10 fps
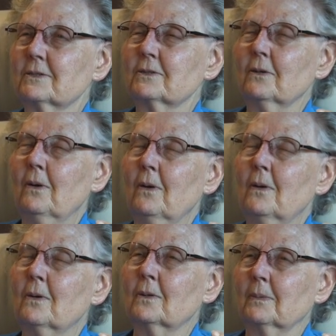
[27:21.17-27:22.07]

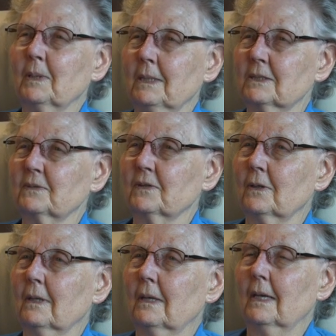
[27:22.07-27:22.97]
So peaceful.
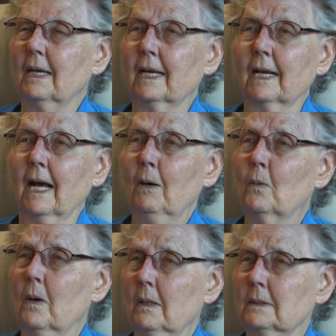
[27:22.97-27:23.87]
And I
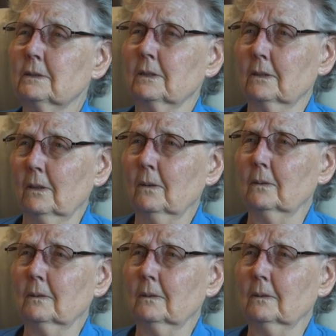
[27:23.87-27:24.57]
wanted to go.